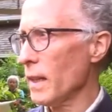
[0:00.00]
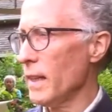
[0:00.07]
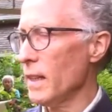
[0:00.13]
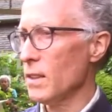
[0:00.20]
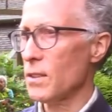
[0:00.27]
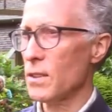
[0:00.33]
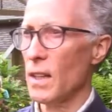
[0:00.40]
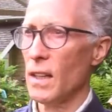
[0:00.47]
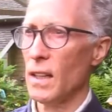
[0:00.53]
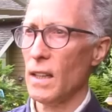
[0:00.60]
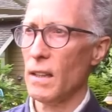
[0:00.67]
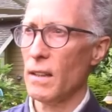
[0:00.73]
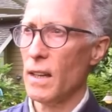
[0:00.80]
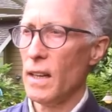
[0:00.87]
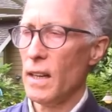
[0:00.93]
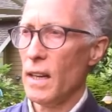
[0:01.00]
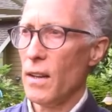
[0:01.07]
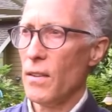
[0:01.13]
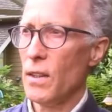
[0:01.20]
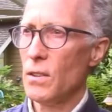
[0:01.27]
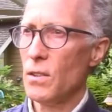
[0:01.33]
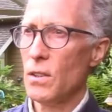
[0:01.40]
is
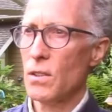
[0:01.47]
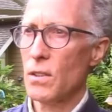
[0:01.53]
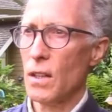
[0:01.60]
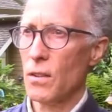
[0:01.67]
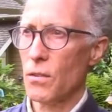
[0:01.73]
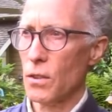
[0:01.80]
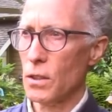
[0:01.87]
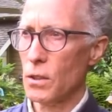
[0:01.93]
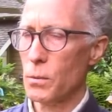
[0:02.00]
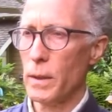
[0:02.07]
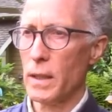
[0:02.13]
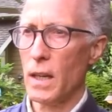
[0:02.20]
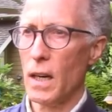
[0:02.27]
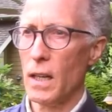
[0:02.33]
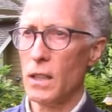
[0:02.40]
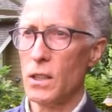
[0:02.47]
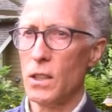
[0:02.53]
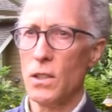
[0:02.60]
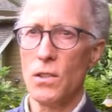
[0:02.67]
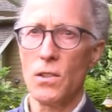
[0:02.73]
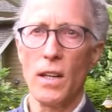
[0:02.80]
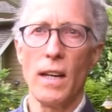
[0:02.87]
this is the 3rd Street
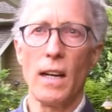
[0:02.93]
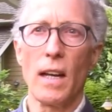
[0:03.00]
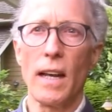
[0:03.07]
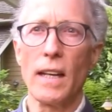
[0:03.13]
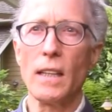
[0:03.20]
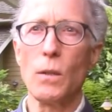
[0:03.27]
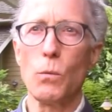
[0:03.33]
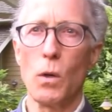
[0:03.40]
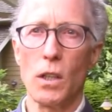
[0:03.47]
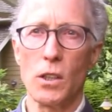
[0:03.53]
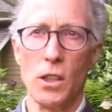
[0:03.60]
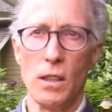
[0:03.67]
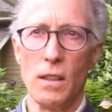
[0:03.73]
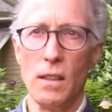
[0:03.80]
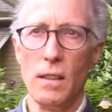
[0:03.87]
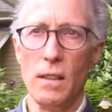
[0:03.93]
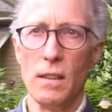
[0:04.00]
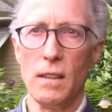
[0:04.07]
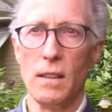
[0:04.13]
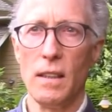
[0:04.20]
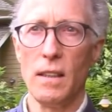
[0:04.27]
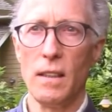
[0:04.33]
Cottages in Langley, Washington,
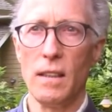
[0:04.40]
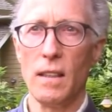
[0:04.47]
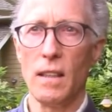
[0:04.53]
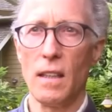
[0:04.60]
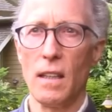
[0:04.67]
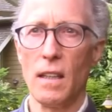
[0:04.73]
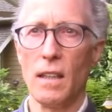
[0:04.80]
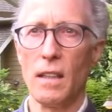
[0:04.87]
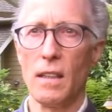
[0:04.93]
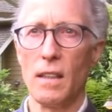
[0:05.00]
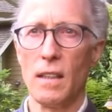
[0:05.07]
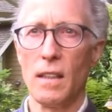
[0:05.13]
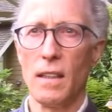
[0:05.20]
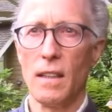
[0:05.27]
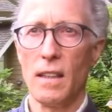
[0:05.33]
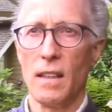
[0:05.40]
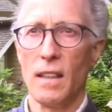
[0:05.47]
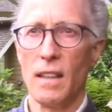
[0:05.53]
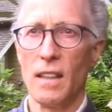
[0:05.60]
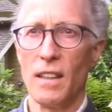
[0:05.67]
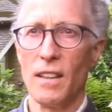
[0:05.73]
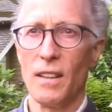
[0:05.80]
in
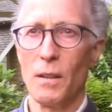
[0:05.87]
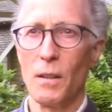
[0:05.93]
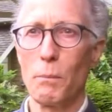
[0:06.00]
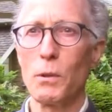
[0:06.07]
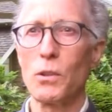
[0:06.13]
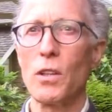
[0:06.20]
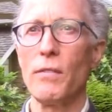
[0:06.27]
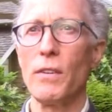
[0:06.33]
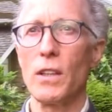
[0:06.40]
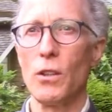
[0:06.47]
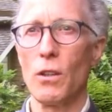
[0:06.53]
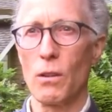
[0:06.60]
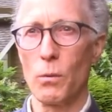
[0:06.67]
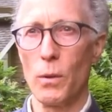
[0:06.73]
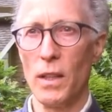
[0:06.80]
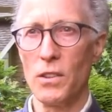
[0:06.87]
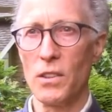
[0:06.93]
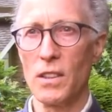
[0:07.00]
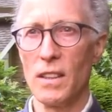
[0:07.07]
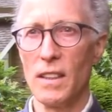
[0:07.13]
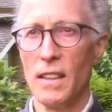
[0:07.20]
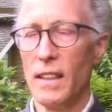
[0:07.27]
the Pacific
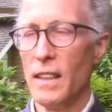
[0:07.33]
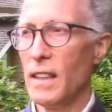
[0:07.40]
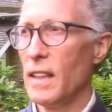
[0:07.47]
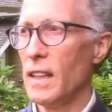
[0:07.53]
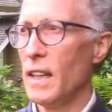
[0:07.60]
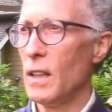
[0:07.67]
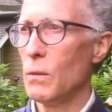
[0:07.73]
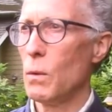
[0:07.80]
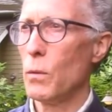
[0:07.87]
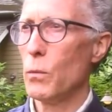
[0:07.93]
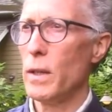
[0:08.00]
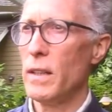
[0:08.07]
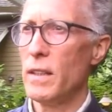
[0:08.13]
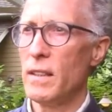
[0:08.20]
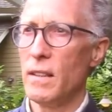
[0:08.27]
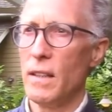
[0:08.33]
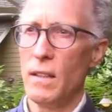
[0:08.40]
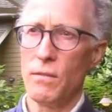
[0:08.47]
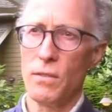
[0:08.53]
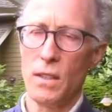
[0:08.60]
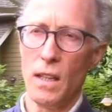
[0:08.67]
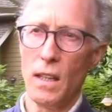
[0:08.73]
Northwest. And what we
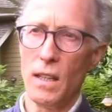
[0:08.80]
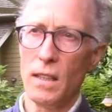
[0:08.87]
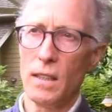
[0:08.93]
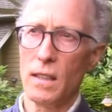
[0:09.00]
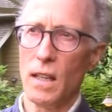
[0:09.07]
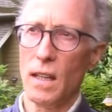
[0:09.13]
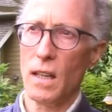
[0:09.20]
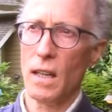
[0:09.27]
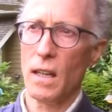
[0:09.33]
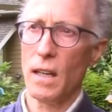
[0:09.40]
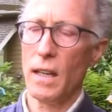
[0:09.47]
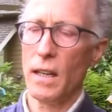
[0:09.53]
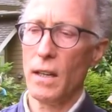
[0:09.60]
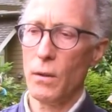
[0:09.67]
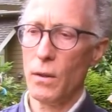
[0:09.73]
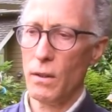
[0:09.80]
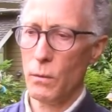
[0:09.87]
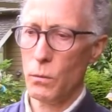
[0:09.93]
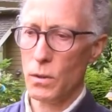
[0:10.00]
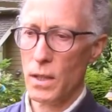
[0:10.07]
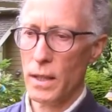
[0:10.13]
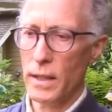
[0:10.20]
have done, it
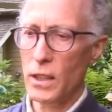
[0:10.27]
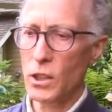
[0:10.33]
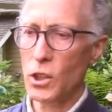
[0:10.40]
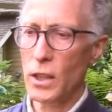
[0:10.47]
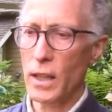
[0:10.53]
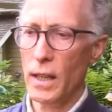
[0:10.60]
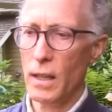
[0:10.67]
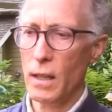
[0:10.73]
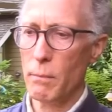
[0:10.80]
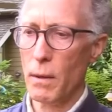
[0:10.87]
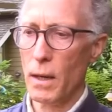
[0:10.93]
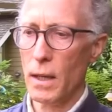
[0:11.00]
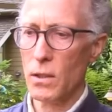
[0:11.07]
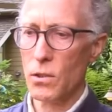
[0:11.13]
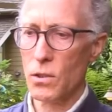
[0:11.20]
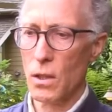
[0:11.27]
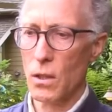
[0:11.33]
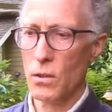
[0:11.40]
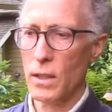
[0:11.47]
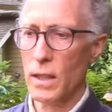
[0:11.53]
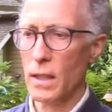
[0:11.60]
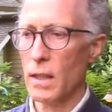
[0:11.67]
was initiated by a
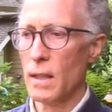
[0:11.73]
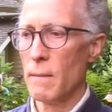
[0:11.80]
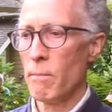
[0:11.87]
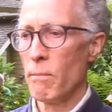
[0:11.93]
zoning